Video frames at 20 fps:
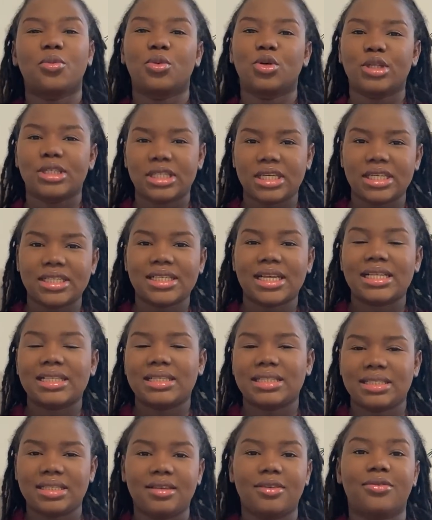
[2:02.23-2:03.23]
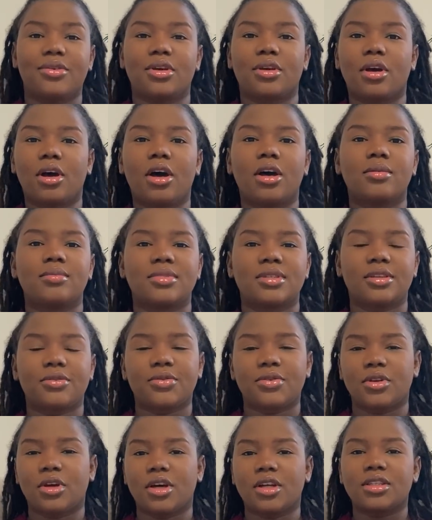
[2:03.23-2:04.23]
more days and see if it comes.
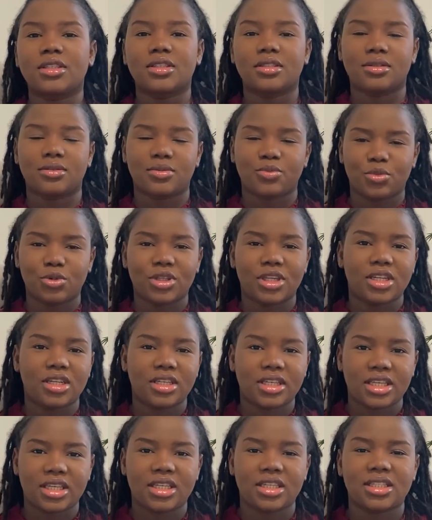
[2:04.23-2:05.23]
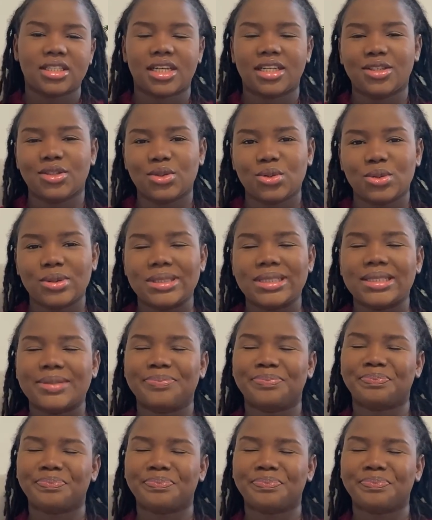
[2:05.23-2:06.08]
If not, we'll get a kit and do it.